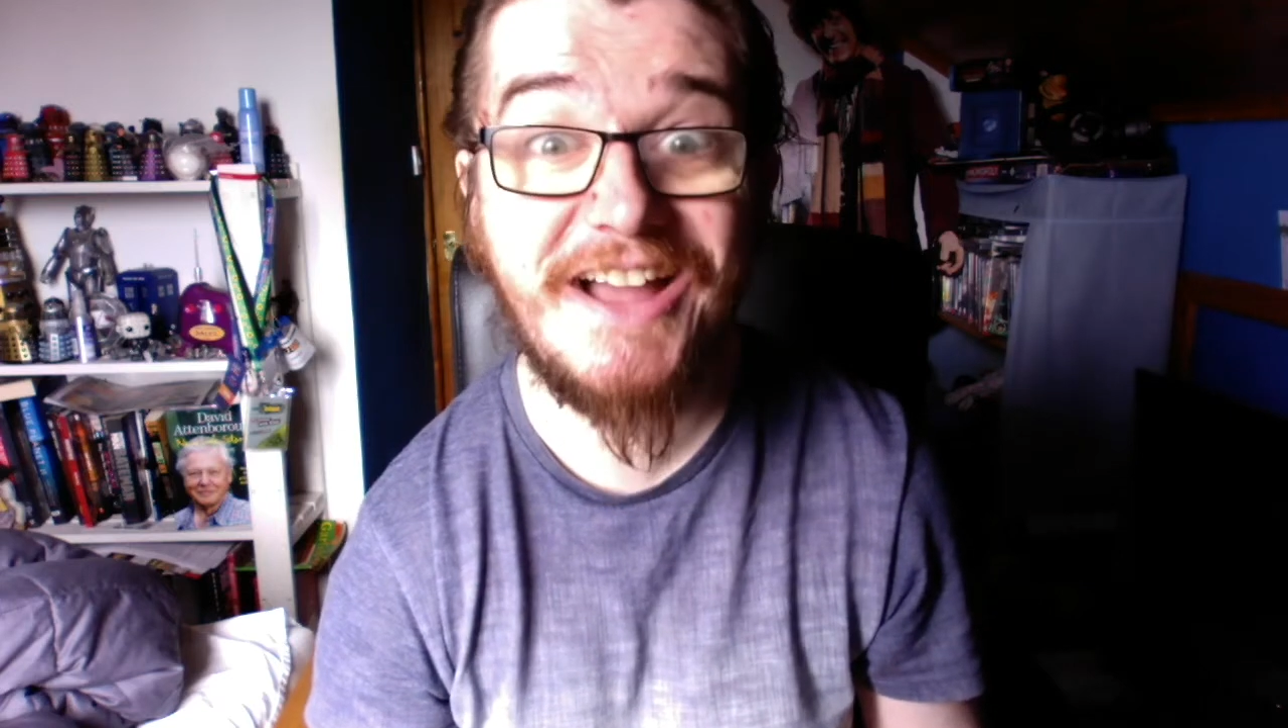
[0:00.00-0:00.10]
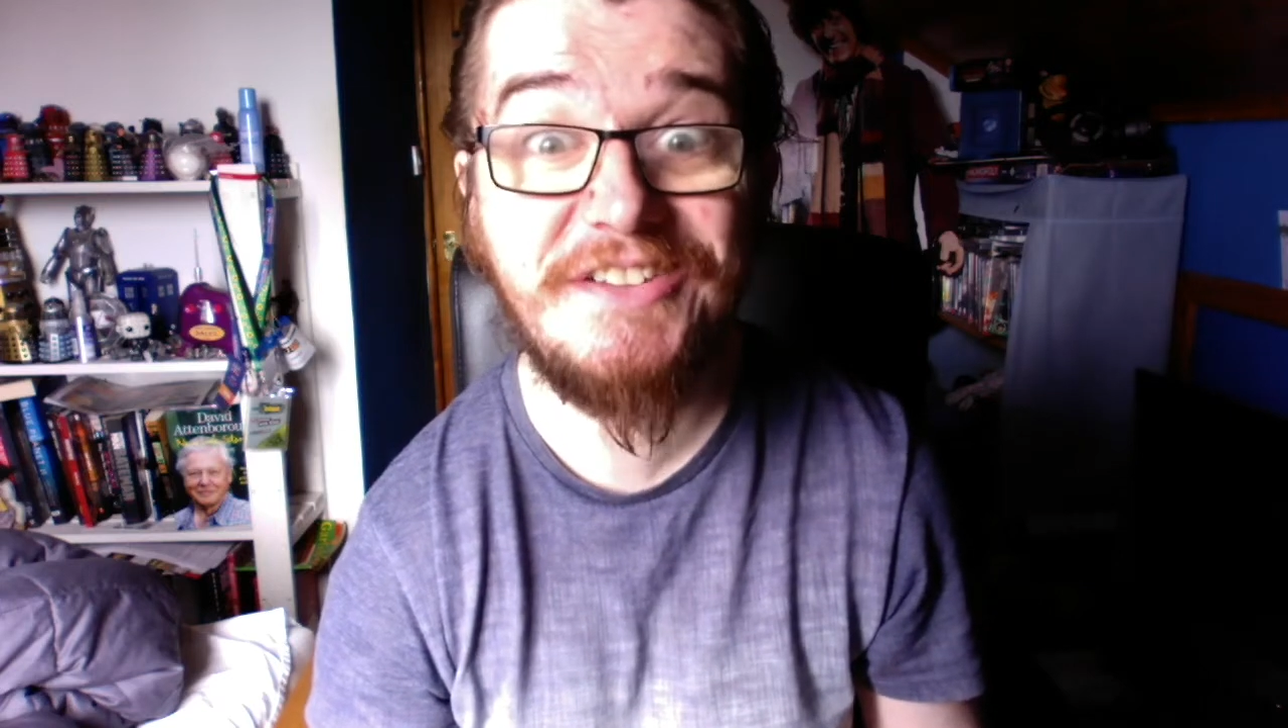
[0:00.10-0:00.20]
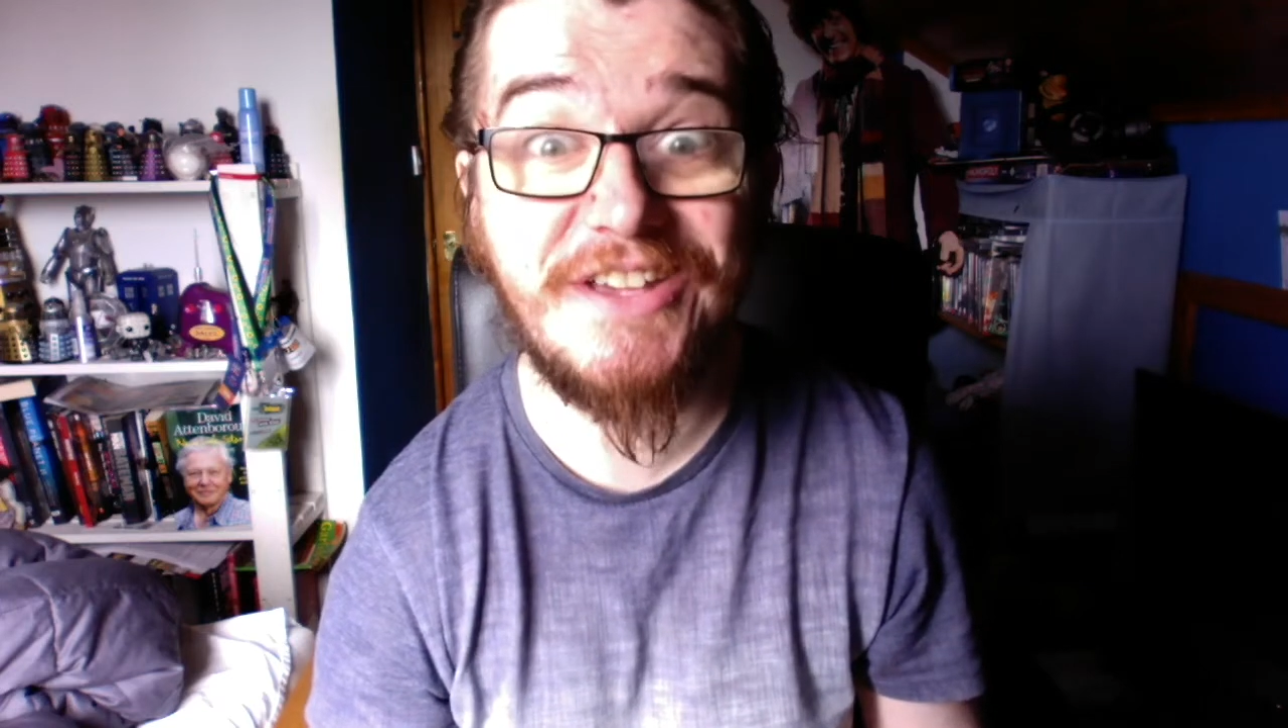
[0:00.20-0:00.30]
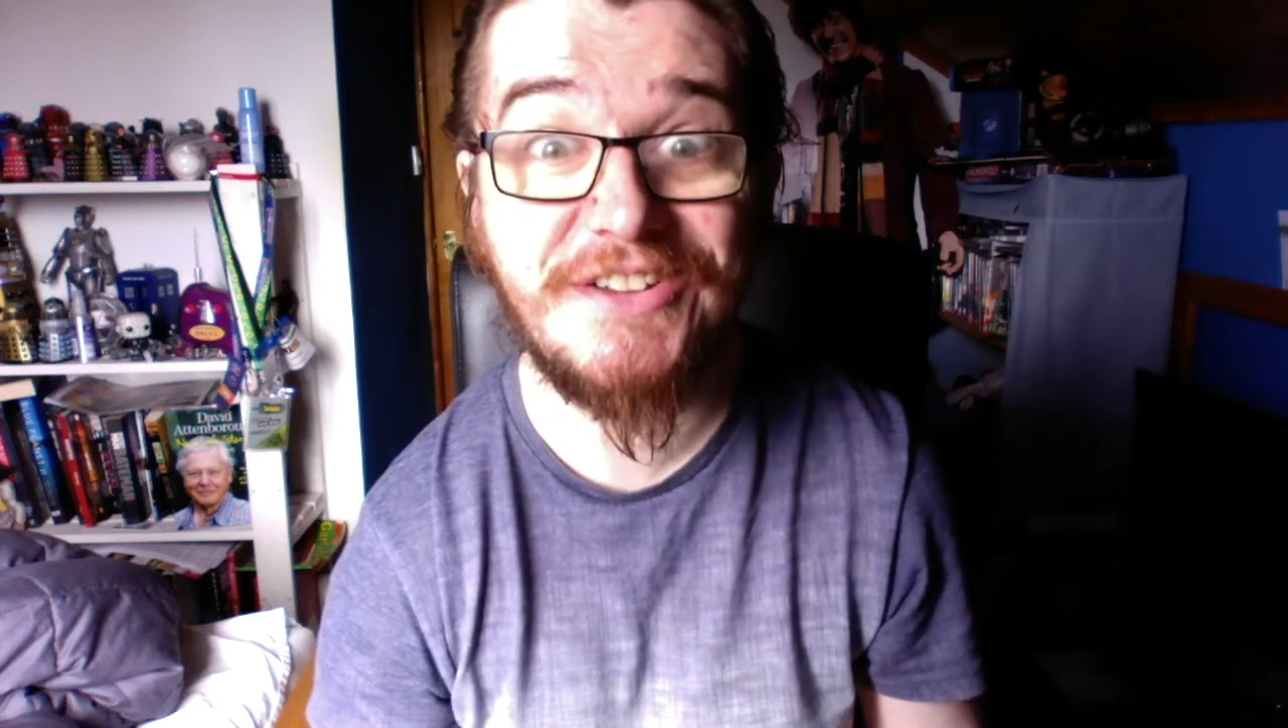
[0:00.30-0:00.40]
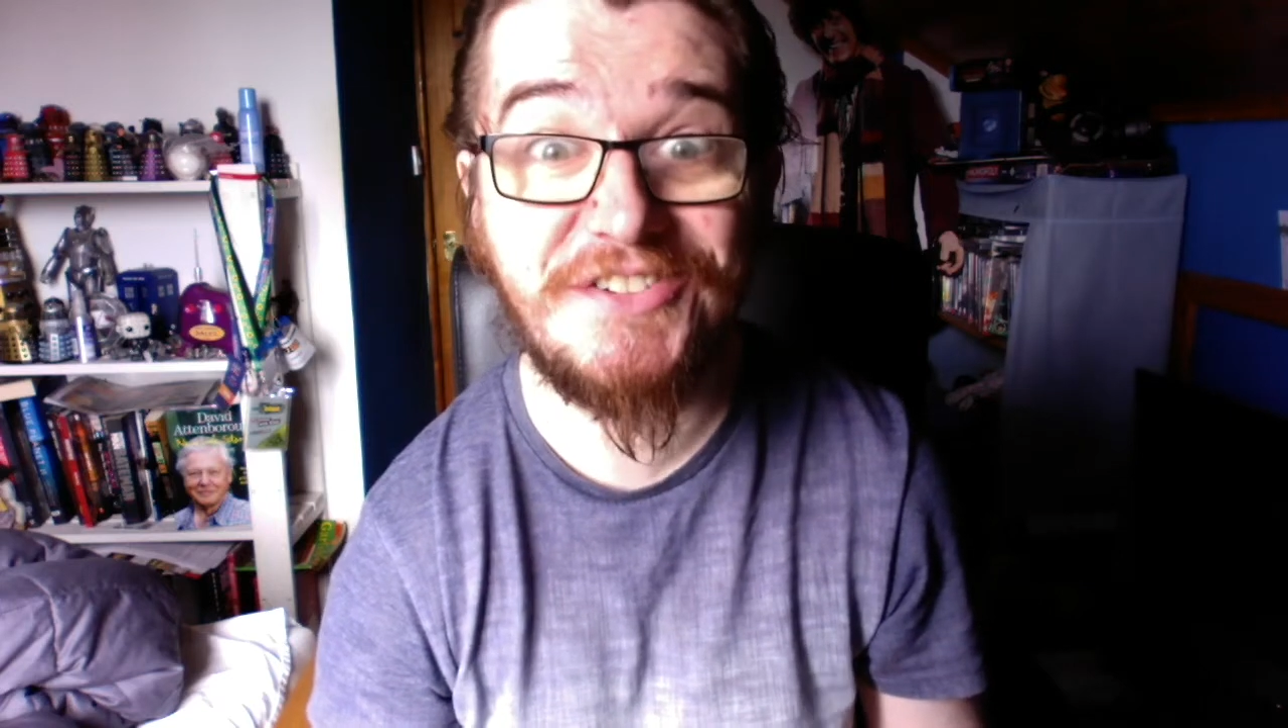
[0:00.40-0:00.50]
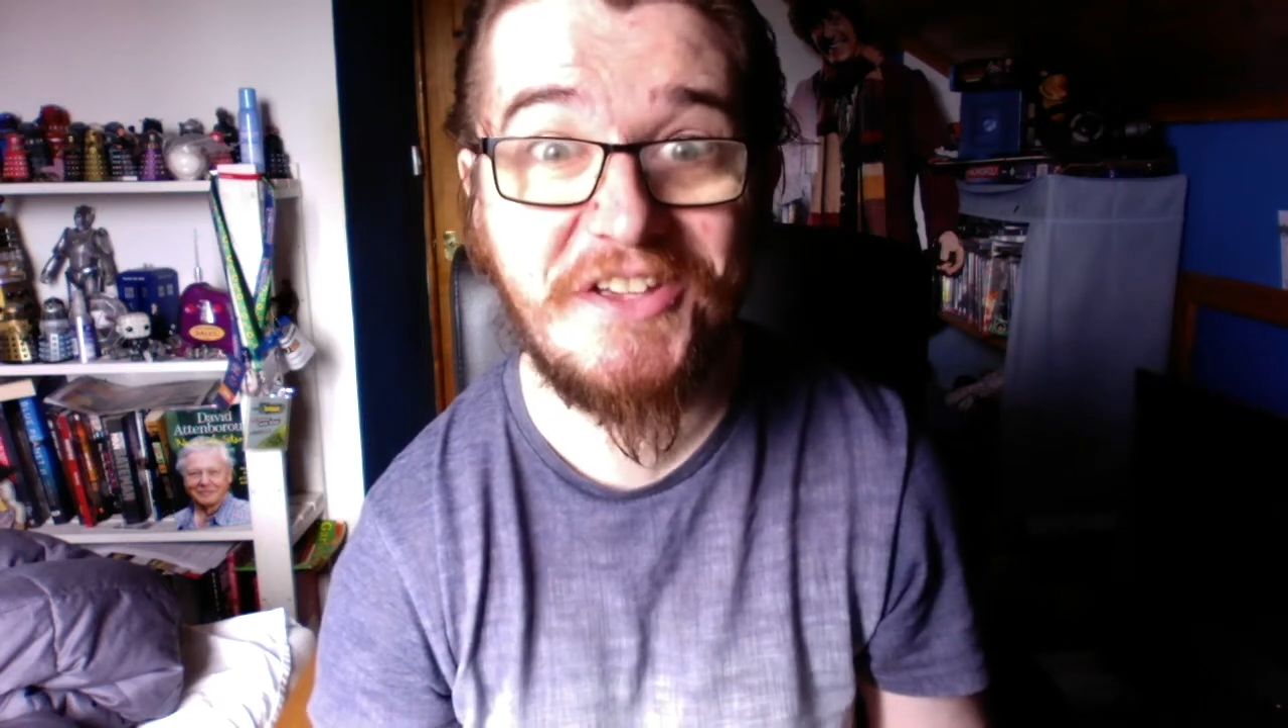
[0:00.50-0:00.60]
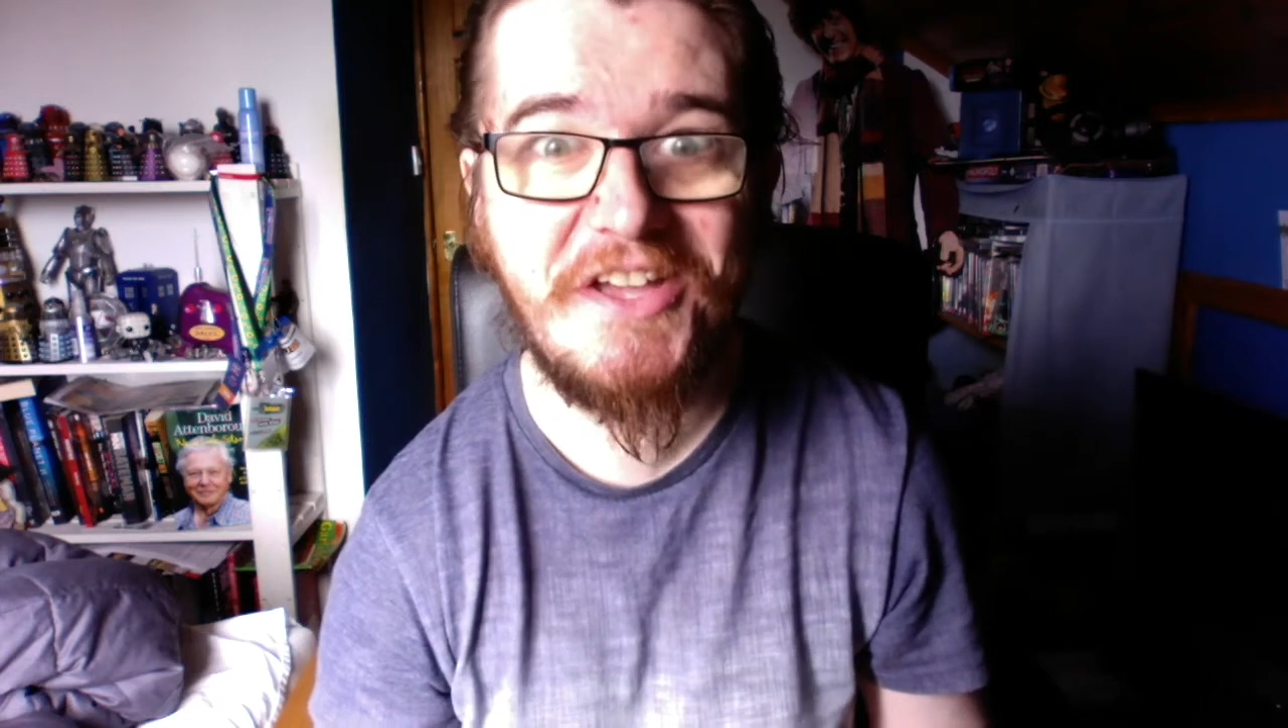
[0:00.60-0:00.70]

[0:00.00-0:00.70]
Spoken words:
I did,